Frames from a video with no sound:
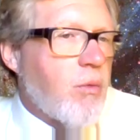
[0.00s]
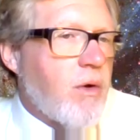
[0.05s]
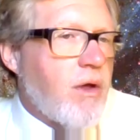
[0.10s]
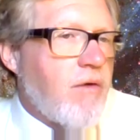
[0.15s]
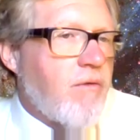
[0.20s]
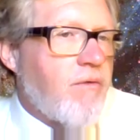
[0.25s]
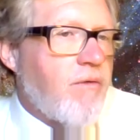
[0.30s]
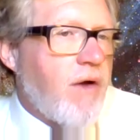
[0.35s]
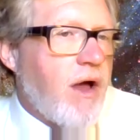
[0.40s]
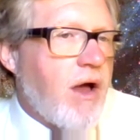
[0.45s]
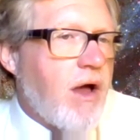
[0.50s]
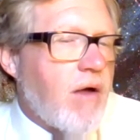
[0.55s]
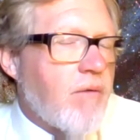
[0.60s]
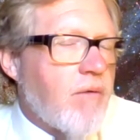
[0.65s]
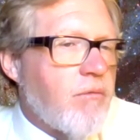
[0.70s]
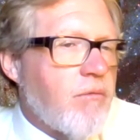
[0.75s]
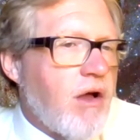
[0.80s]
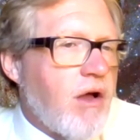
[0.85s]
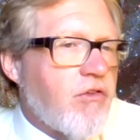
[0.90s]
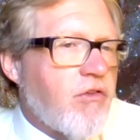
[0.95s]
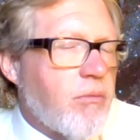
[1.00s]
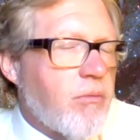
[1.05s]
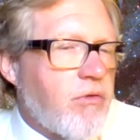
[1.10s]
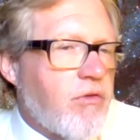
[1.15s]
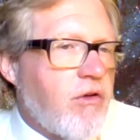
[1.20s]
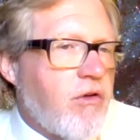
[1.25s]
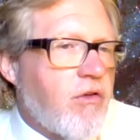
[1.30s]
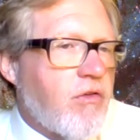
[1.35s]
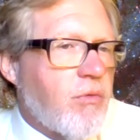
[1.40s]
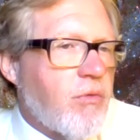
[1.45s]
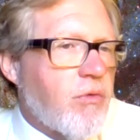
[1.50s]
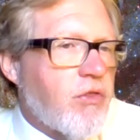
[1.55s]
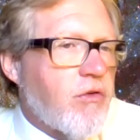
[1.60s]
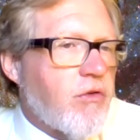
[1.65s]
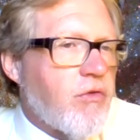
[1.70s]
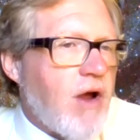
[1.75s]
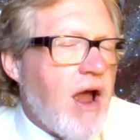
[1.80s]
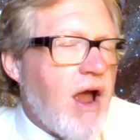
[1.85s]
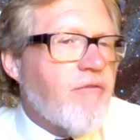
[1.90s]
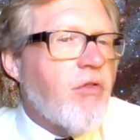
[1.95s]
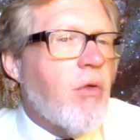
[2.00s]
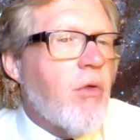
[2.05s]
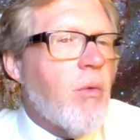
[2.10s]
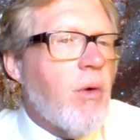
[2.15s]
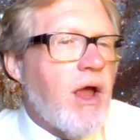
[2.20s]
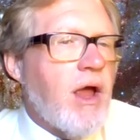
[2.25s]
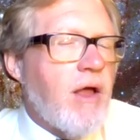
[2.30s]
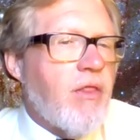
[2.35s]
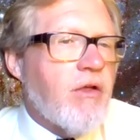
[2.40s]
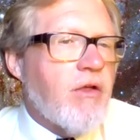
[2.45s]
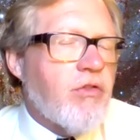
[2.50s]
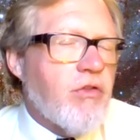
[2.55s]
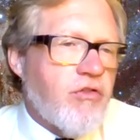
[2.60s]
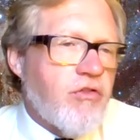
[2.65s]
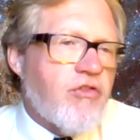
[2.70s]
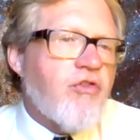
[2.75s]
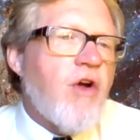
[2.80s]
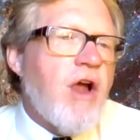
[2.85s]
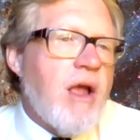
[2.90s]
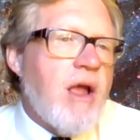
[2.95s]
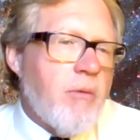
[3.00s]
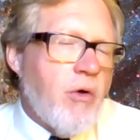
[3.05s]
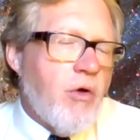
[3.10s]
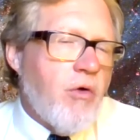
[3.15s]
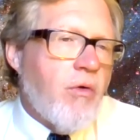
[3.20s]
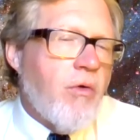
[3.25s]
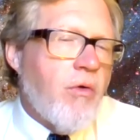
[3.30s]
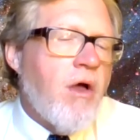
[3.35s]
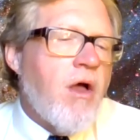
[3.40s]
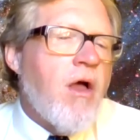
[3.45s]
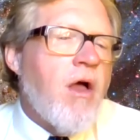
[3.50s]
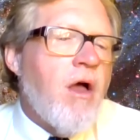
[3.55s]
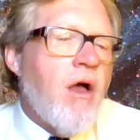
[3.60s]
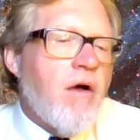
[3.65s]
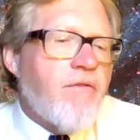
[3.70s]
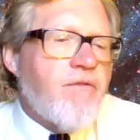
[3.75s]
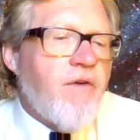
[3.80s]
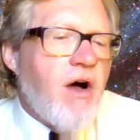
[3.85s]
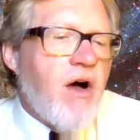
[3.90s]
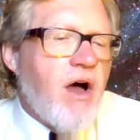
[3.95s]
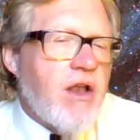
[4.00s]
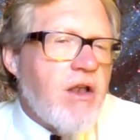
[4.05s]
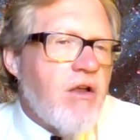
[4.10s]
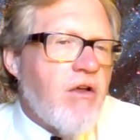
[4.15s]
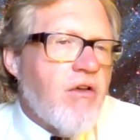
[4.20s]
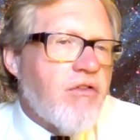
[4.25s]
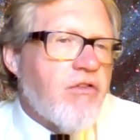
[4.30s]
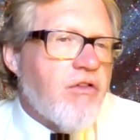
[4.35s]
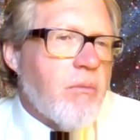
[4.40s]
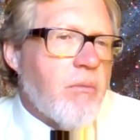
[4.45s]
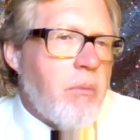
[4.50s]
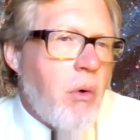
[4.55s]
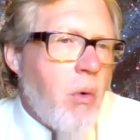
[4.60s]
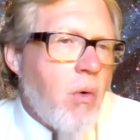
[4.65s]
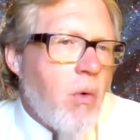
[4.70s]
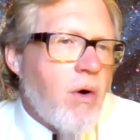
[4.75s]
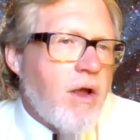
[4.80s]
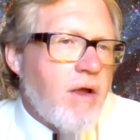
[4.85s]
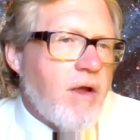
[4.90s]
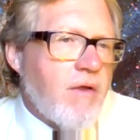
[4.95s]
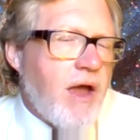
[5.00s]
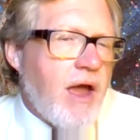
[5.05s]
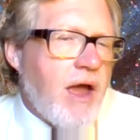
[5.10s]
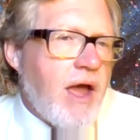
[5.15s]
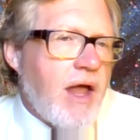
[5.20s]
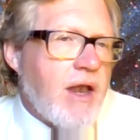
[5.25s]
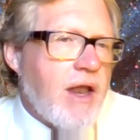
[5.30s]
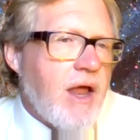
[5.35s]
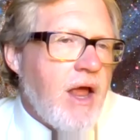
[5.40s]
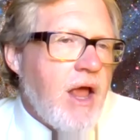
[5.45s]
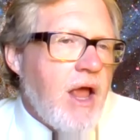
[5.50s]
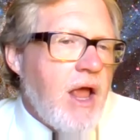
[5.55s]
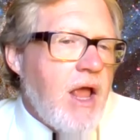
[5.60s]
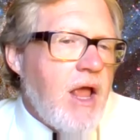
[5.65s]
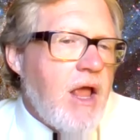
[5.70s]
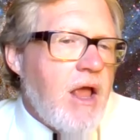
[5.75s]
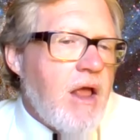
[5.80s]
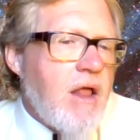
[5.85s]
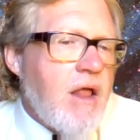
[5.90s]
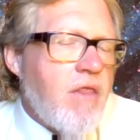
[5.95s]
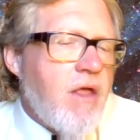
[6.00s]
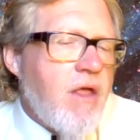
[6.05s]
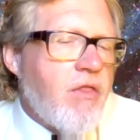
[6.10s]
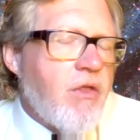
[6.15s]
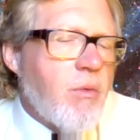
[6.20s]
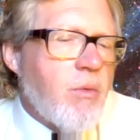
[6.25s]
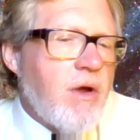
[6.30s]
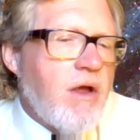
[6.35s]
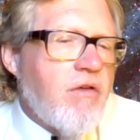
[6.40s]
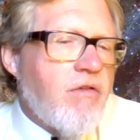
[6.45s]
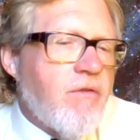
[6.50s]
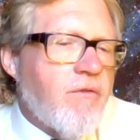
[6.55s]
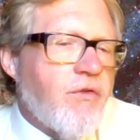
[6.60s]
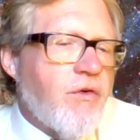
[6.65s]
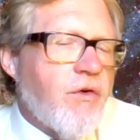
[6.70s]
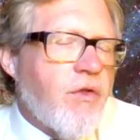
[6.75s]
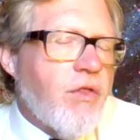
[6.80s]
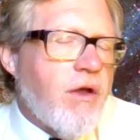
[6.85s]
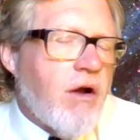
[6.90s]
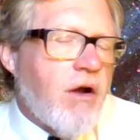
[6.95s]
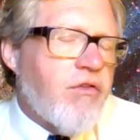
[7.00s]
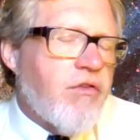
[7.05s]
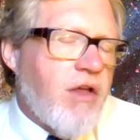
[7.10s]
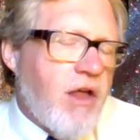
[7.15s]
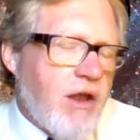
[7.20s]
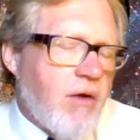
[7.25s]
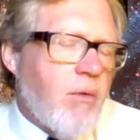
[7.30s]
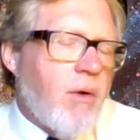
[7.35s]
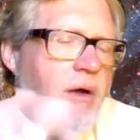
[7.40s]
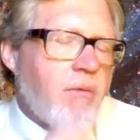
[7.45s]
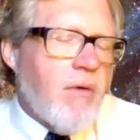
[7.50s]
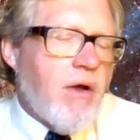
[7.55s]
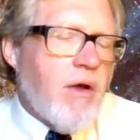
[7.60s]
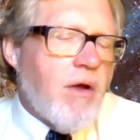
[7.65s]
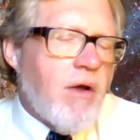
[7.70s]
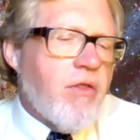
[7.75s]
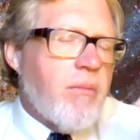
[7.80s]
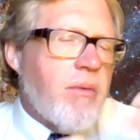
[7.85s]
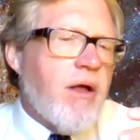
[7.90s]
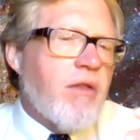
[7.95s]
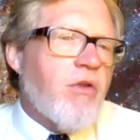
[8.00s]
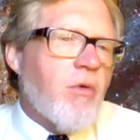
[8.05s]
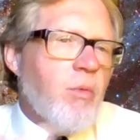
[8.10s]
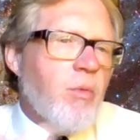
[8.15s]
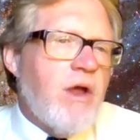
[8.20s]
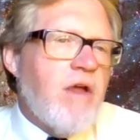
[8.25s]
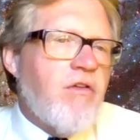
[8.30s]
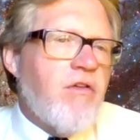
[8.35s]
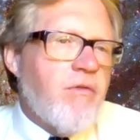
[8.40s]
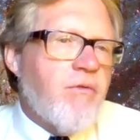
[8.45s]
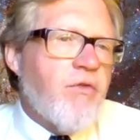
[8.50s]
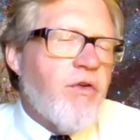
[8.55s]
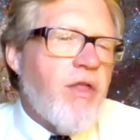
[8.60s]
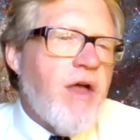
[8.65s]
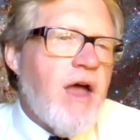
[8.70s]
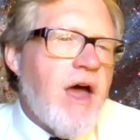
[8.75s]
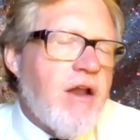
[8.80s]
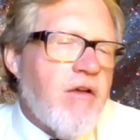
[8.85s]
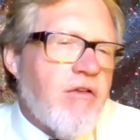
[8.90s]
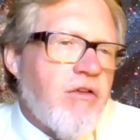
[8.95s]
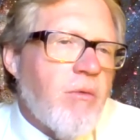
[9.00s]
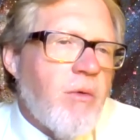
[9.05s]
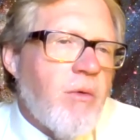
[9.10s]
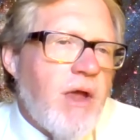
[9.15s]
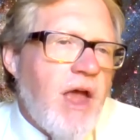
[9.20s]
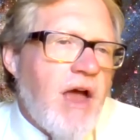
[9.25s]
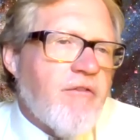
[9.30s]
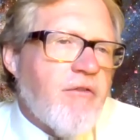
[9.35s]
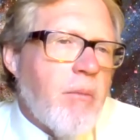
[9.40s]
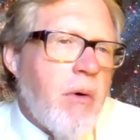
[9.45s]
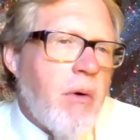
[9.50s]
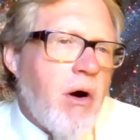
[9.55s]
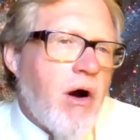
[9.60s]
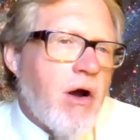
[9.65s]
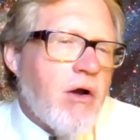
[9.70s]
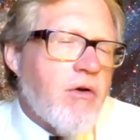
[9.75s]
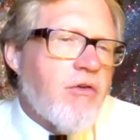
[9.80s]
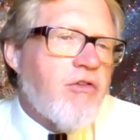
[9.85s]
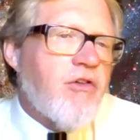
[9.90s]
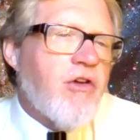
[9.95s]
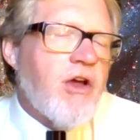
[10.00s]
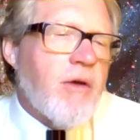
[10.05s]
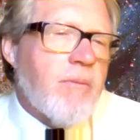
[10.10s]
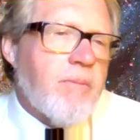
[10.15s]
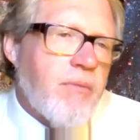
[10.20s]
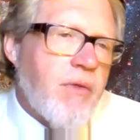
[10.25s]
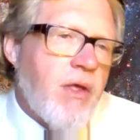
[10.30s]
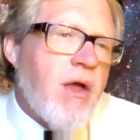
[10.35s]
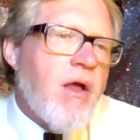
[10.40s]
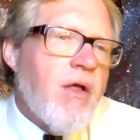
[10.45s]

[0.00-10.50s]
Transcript: that we've uh, done some students with travel away that the Stramel Fund is supporting that. And, the reason for our study away rather, but the reason for that is that we have a partnership